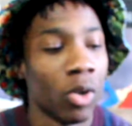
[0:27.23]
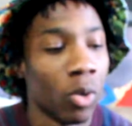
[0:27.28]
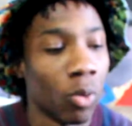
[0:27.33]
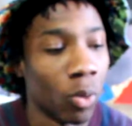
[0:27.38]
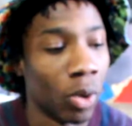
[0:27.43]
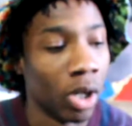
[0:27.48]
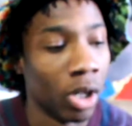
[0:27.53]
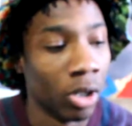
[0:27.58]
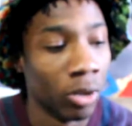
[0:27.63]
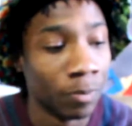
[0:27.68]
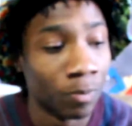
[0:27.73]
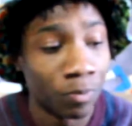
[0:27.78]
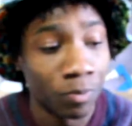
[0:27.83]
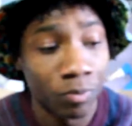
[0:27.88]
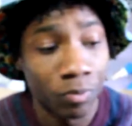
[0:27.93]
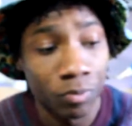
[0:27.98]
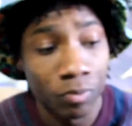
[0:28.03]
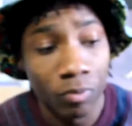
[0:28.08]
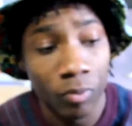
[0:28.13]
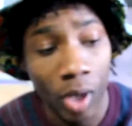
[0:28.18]
Well,
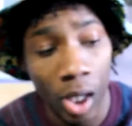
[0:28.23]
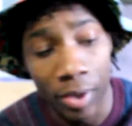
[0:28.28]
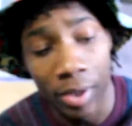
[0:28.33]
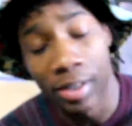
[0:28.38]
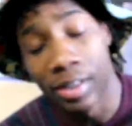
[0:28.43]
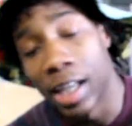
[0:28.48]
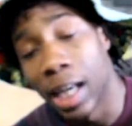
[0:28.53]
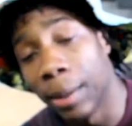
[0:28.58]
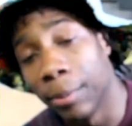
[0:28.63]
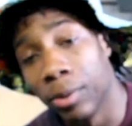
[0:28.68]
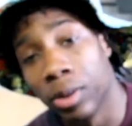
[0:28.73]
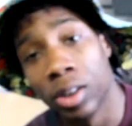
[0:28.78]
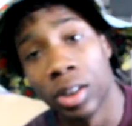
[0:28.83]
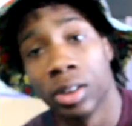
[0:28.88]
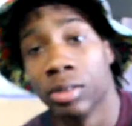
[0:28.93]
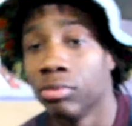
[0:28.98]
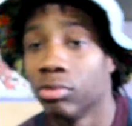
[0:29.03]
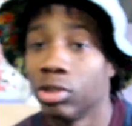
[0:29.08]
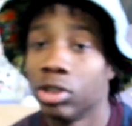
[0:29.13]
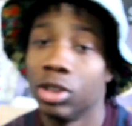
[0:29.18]
in this
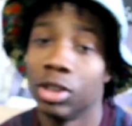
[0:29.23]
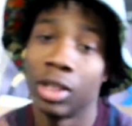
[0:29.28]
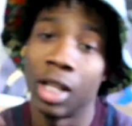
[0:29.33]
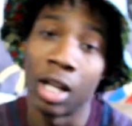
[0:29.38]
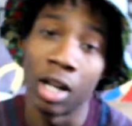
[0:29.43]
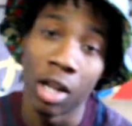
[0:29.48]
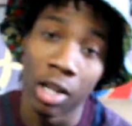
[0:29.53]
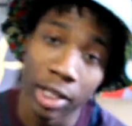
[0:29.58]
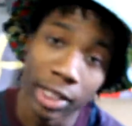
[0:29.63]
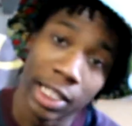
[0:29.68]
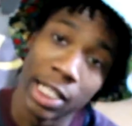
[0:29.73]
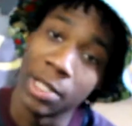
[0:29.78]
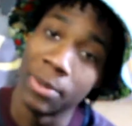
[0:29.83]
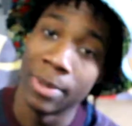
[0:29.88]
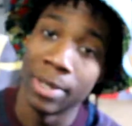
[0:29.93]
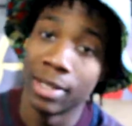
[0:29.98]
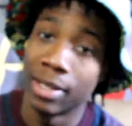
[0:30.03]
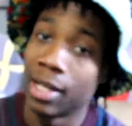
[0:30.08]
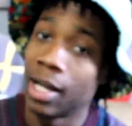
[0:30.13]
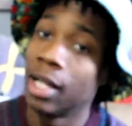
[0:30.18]
neighborhood, a lot of other kids
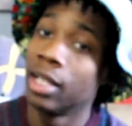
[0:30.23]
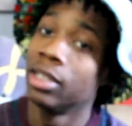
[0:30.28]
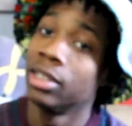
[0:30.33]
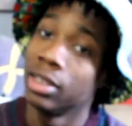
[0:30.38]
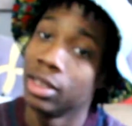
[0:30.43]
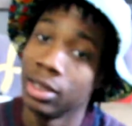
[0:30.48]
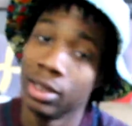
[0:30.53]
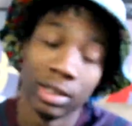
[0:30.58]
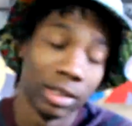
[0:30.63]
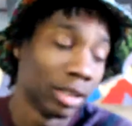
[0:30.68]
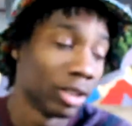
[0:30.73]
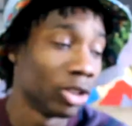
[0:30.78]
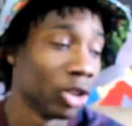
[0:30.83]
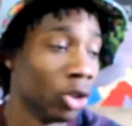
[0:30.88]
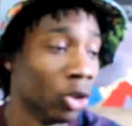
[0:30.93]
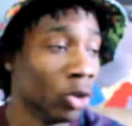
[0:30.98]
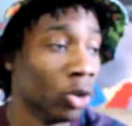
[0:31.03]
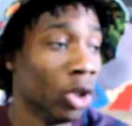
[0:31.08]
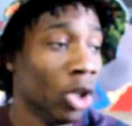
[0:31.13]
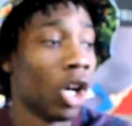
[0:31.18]
were into that shit.
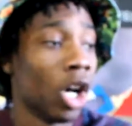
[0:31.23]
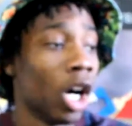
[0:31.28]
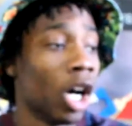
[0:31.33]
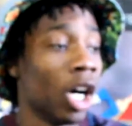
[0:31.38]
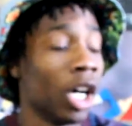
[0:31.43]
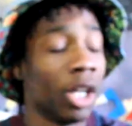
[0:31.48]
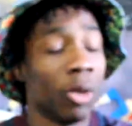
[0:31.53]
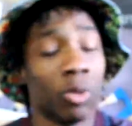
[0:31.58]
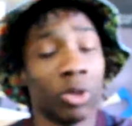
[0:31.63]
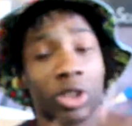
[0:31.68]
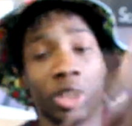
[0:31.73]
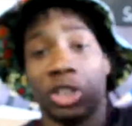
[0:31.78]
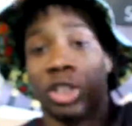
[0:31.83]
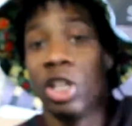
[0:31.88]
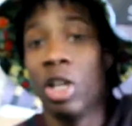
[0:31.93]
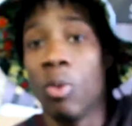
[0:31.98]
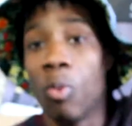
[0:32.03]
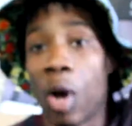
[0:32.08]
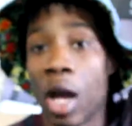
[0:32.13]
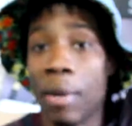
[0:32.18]
So there was this
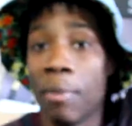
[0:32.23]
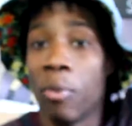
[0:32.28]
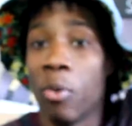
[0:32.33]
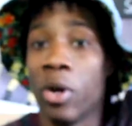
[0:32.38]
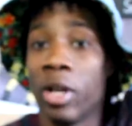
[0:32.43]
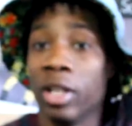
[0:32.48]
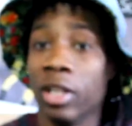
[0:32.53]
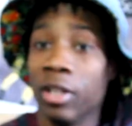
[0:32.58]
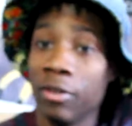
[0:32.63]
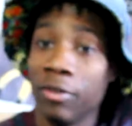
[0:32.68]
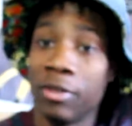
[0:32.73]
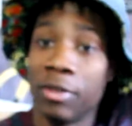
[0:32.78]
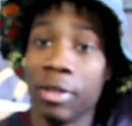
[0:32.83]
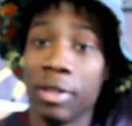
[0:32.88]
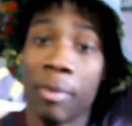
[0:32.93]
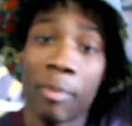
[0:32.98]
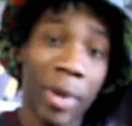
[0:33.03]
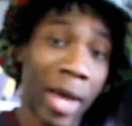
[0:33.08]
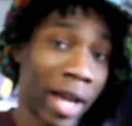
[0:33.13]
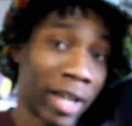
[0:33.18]
young white boy lived in
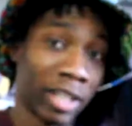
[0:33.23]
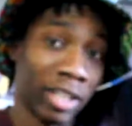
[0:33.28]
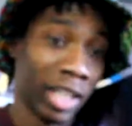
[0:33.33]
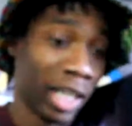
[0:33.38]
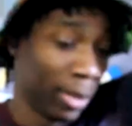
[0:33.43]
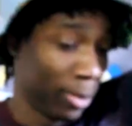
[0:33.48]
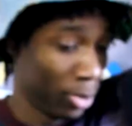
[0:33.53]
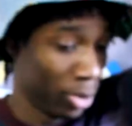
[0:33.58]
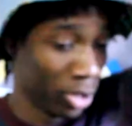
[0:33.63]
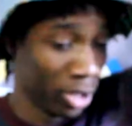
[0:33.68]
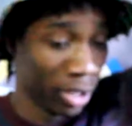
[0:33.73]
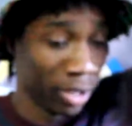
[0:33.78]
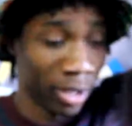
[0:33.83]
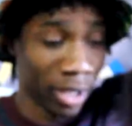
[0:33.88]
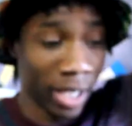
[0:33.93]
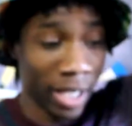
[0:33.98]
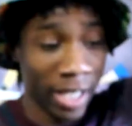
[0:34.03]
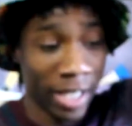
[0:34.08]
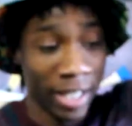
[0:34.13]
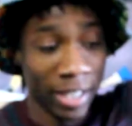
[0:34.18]
the back of the neighborhood,
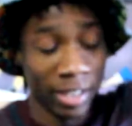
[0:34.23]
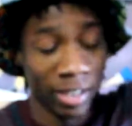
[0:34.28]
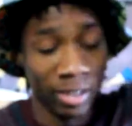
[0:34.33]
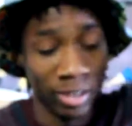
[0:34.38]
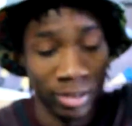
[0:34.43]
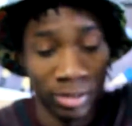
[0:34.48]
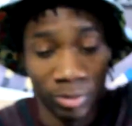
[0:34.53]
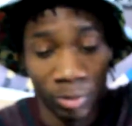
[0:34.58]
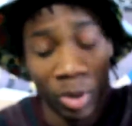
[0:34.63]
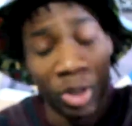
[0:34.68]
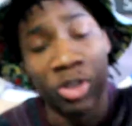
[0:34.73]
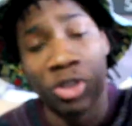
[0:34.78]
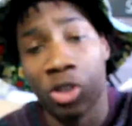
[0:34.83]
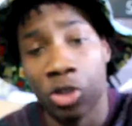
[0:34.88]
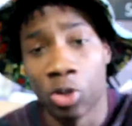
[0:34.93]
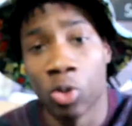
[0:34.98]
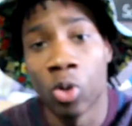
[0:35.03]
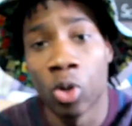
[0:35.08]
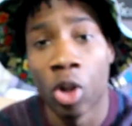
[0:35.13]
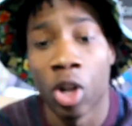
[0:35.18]
and we used to
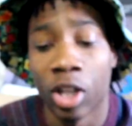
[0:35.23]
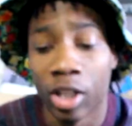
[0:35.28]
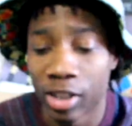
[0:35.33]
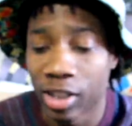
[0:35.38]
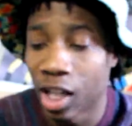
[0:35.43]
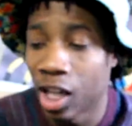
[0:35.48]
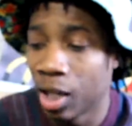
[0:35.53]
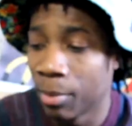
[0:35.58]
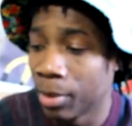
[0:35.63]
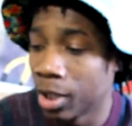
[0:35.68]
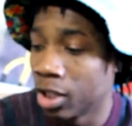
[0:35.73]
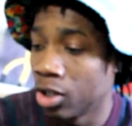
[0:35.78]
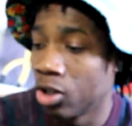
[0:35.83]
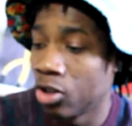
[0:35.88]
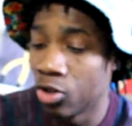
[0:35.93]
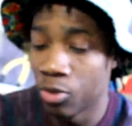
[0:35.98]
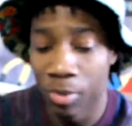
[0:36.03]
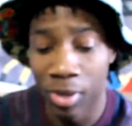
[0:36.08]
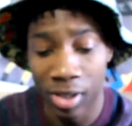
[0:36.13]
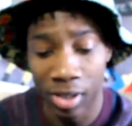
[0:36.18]
duel all the time, me and the
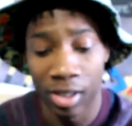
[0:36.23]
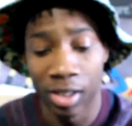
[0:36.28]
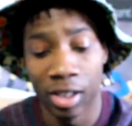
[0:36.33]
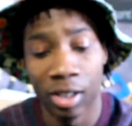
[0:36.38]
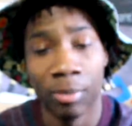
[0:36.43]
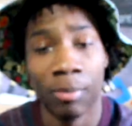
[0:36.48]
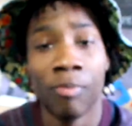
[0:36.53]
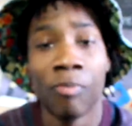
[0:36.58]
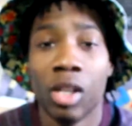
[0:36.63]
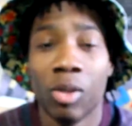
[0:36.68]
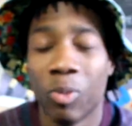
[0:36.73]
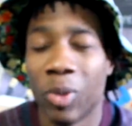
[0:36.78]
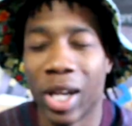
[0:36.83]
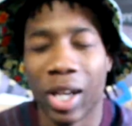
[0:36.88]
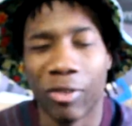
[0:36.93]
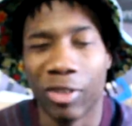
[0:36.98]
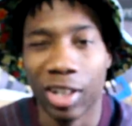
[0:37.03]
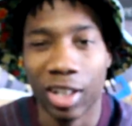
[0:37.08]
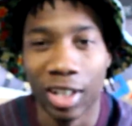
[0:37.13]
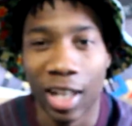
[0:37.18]
homies and him. We
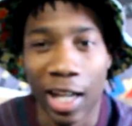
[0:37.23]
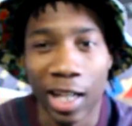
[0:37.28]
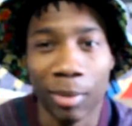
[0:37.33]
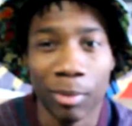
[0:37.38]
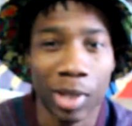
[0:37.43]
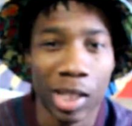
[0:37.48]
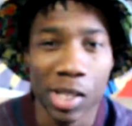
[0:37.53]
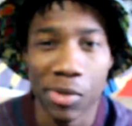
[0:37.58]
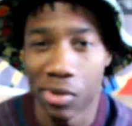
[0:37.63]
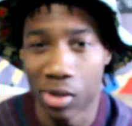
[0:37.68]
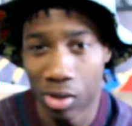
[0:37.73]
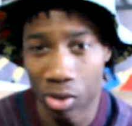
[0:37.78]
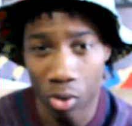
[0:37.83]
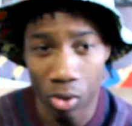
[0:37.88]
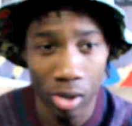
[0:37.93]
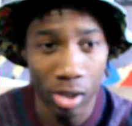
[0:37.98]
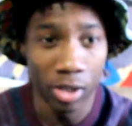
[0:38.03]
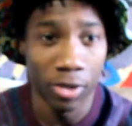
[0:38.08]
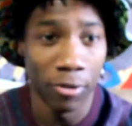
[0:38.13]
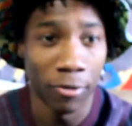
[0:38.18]
didn't really like him because he was
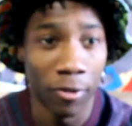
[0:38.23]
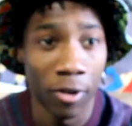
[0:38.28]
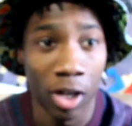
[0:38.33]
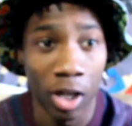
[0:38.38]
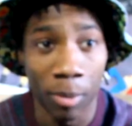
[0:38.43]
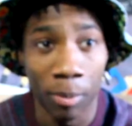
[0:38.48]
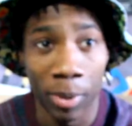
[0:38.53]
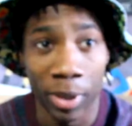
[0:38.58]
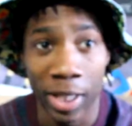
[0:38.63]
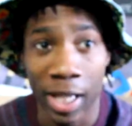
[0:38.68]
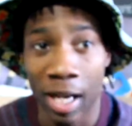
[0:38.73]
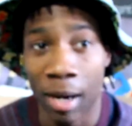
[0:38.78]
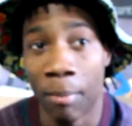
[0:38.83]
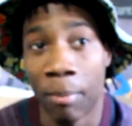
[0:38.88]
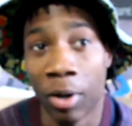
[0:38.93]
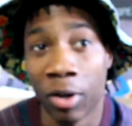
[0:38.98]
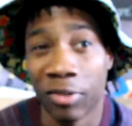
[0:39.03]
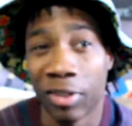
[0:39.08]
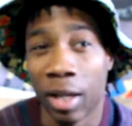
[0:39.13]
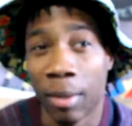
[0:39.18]
annoying as fuck, but he had a
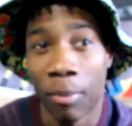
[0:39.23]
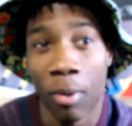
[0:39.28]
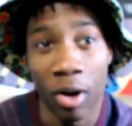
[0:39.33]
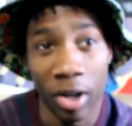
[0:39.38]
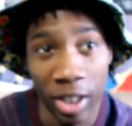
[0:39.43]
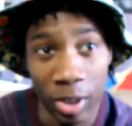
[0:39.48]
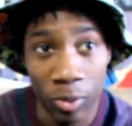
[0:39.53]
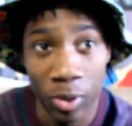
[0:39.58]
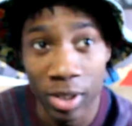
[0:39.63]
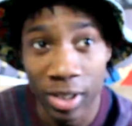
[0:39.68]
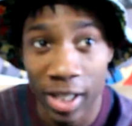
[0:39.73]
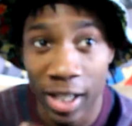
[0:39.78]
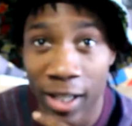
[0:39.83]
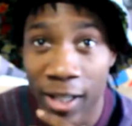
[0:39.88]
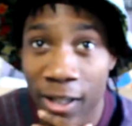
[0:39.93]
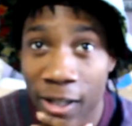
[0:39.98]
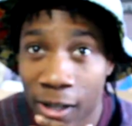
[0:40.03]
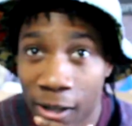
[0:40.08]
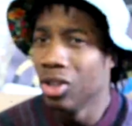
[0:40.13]
birthday party one day.